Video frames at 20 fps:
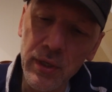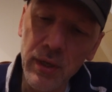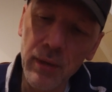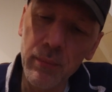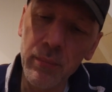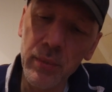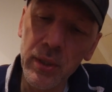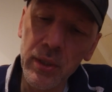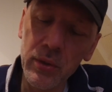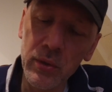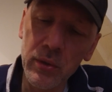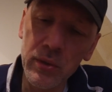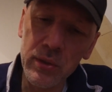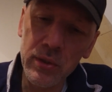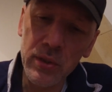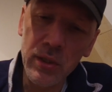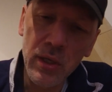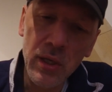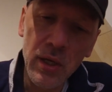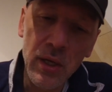time,
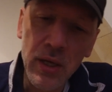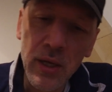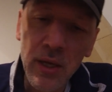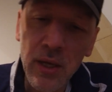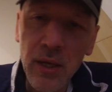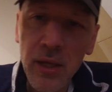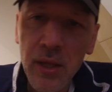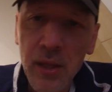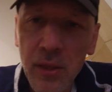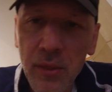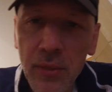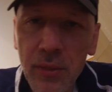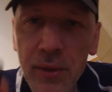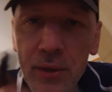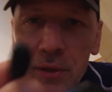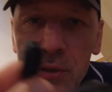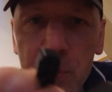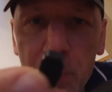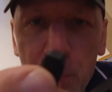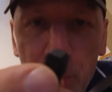because
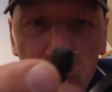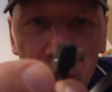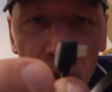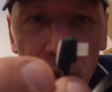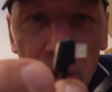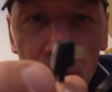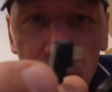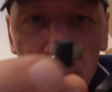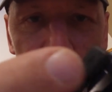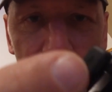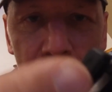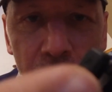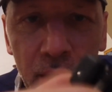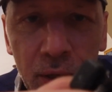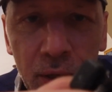this plug,